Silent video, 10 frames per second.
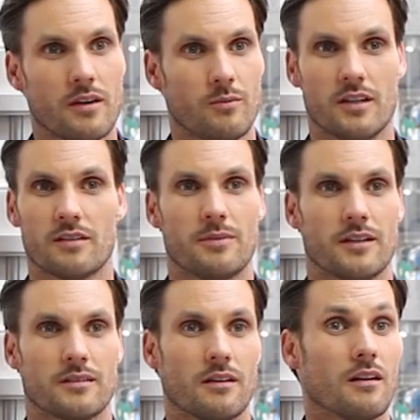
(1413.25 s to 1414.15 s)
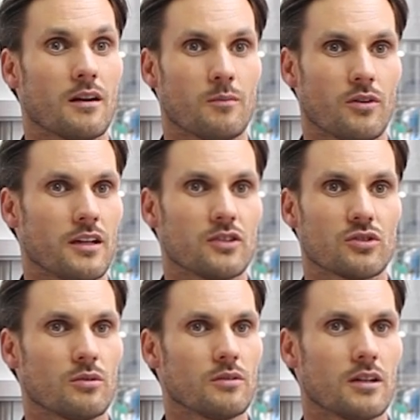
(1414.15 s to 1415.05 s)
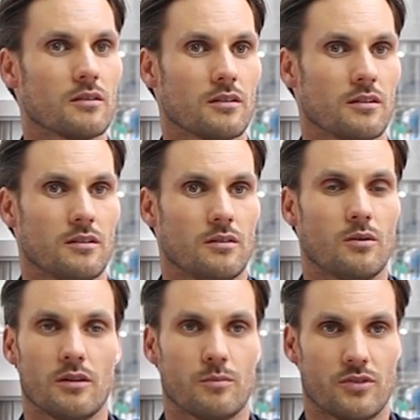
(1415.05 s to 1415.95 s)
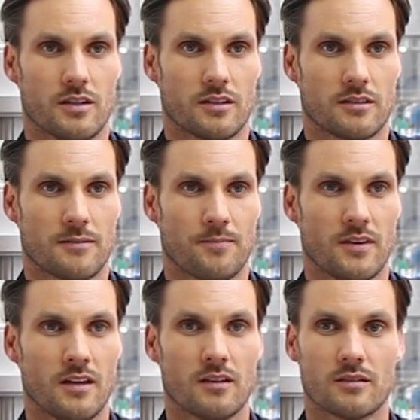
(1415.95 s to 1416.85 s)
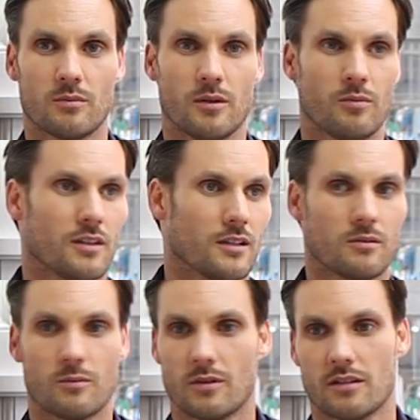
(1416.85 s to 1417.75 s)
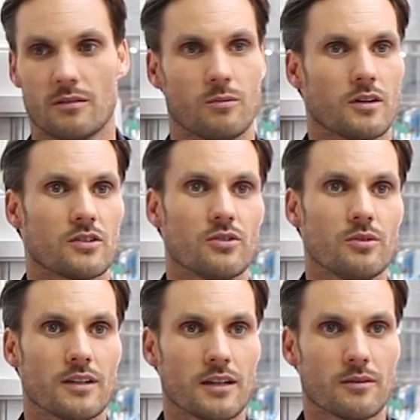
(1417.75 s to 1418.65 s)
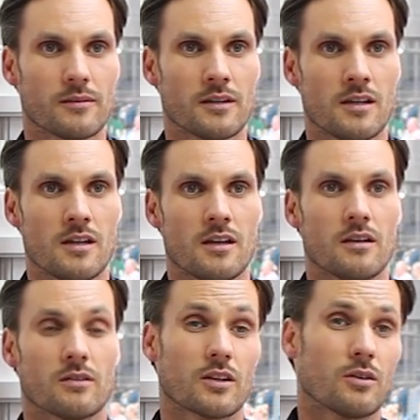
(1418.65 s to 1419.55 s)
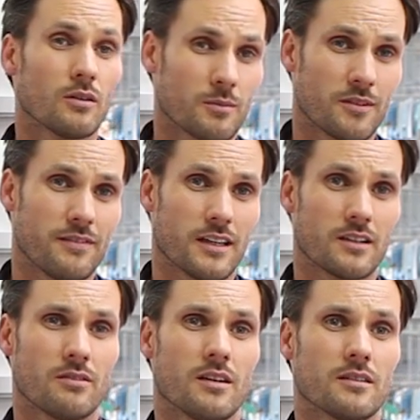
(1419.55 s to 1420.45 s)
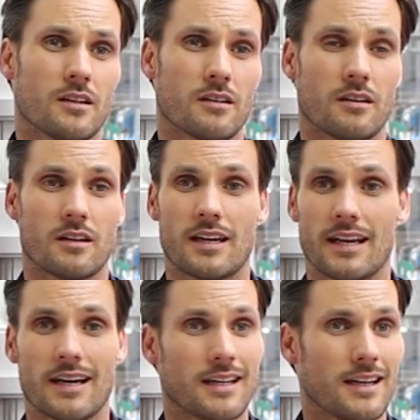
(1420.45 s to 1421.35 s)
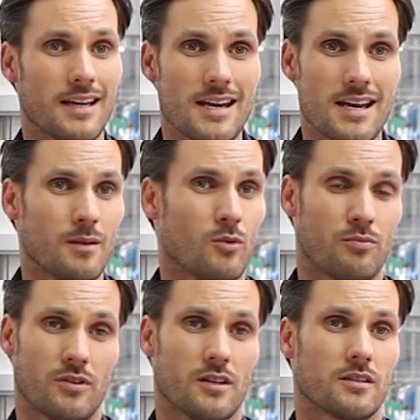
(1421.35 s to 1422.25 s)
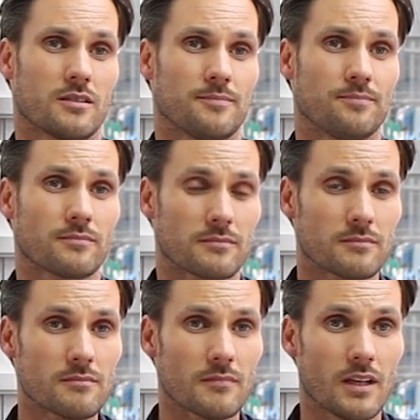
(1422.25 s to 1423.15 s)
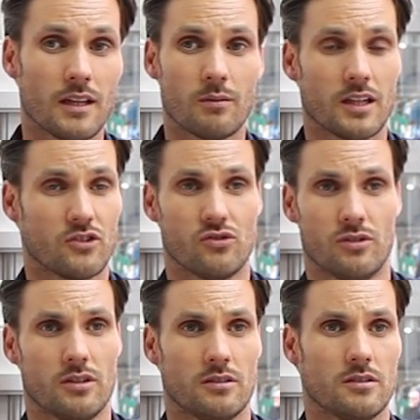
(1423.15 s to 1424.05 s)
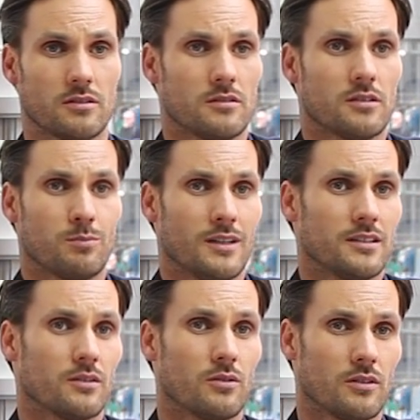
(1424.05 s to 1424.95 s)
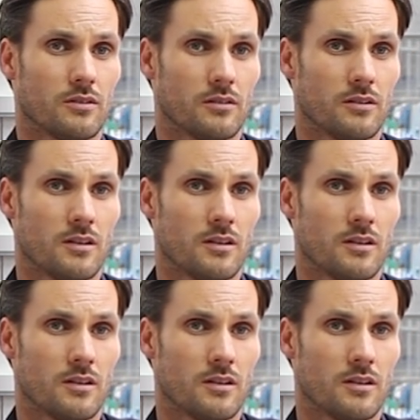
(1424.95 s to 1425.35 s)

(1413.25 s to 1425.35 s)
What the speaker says: than we expected, a lot more. They sold out all their products. So we were like, what to do now? So I called up the factory and said, can I get any more products? And they were like, sure, just place an order.